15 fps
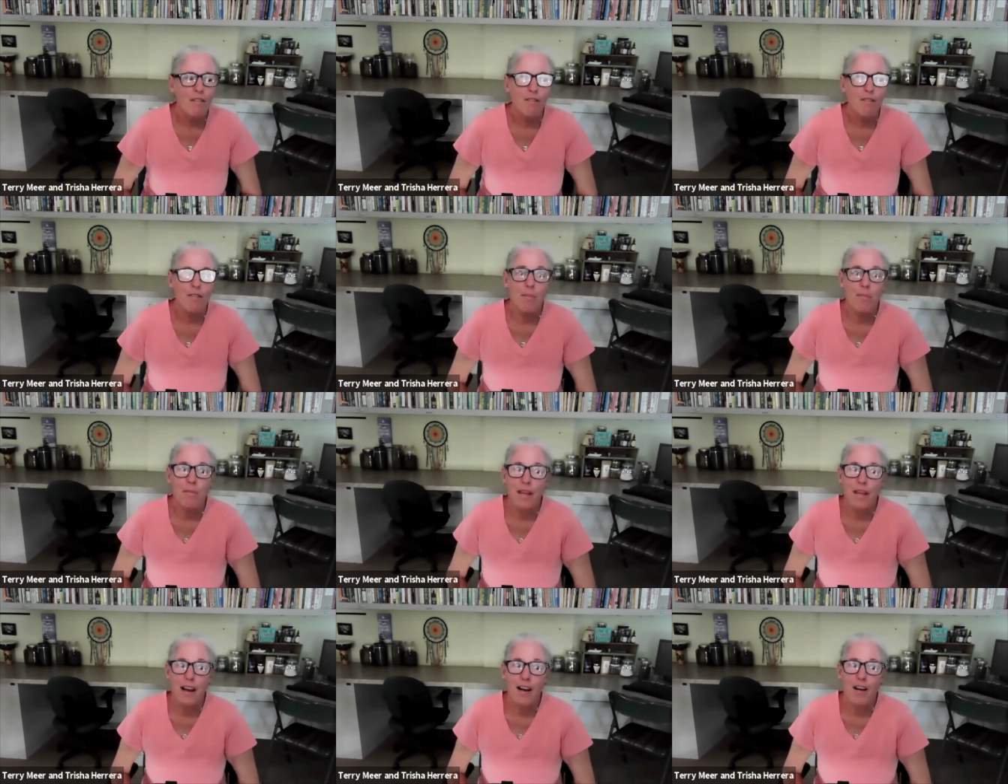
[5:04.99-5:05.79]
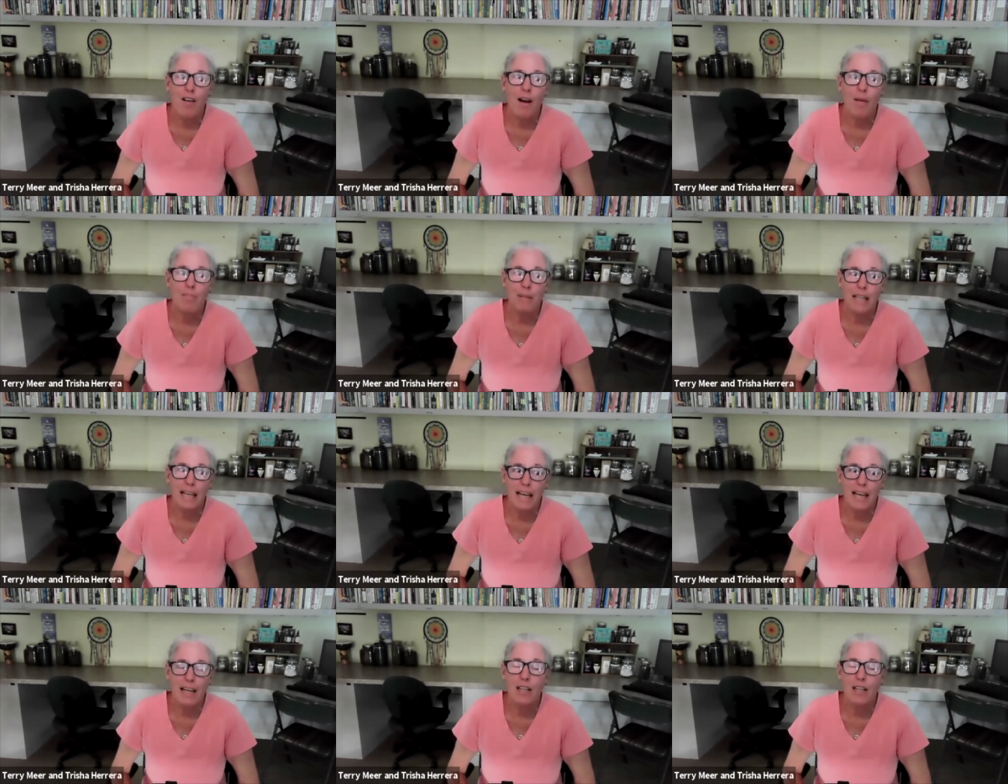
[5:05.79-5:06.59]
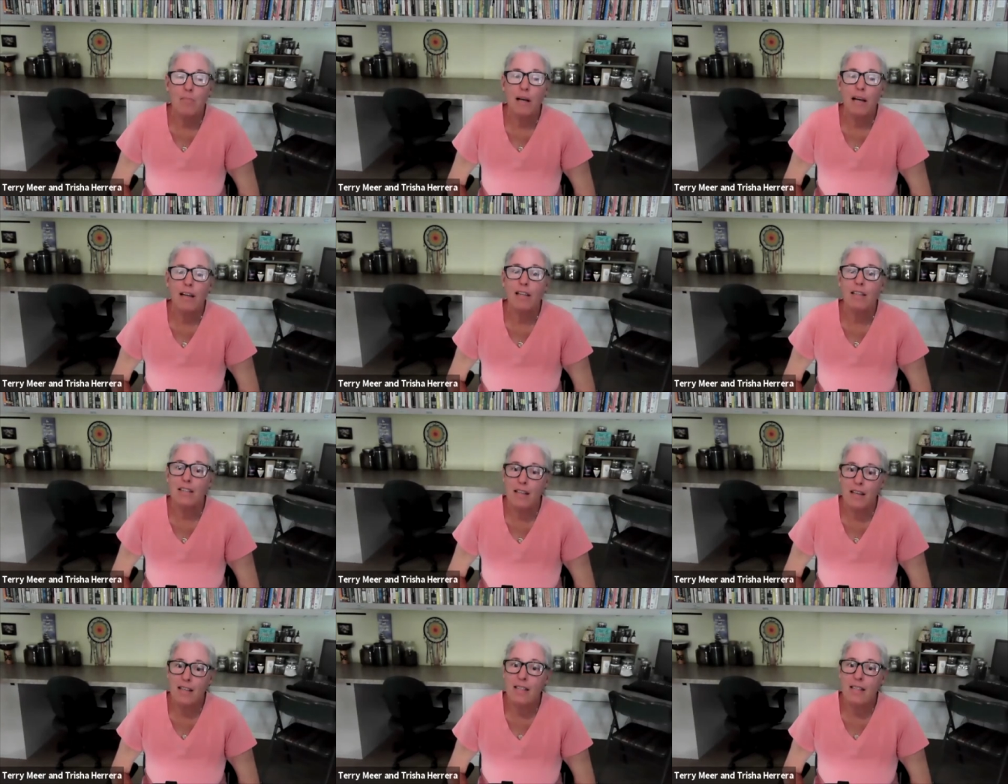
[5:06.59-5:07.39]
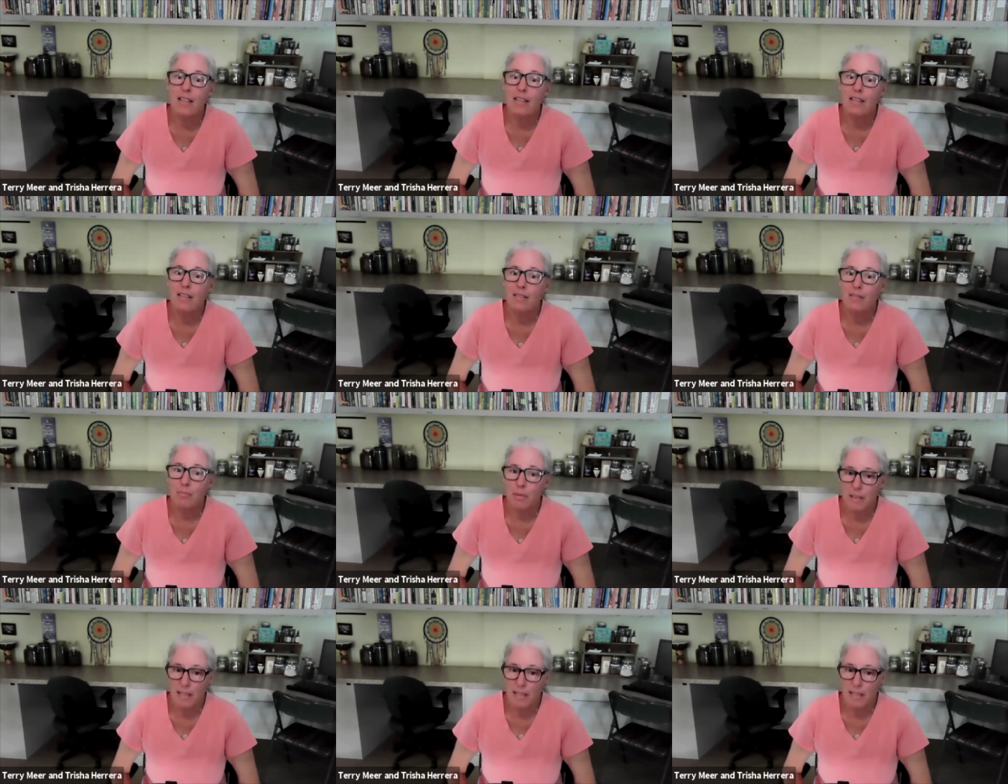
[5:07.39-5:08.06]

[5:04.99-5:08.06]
From there, I planted about a dozen